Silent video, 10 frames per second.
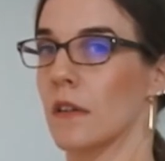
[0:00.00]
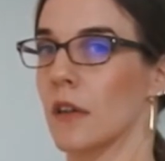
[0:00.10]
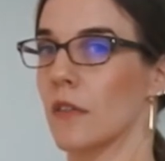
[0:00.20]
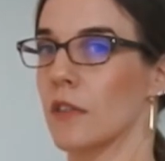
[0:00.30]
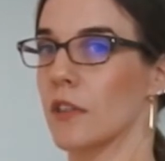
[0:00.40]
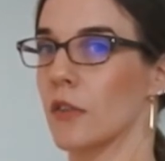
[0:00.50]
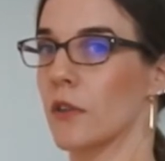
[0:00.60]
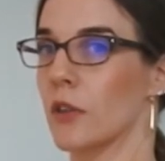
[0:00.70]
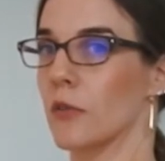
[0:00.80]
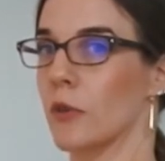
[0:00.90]
of
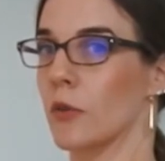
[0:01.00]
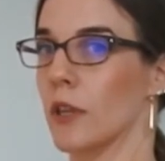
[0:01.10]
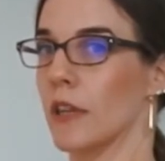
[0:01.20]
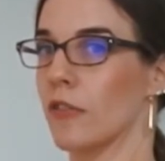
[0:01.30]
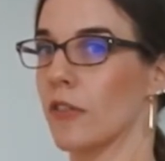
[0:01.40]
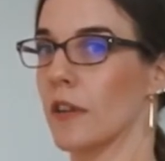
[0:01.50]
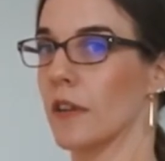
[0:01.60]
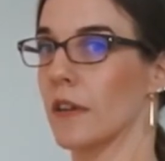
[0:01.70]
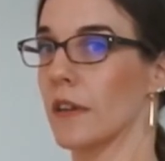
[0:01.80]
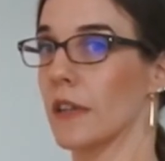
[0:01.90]
cervical rotation
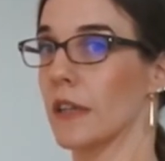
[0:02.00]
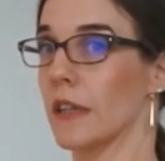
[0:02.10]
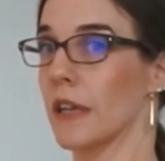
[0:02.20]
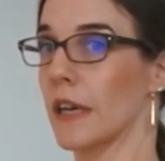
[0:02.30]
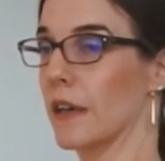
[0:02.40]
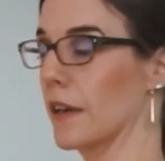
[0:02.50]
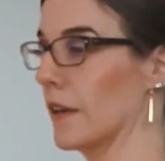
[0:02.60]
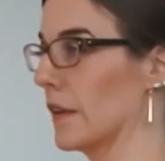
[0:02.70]
in the neck.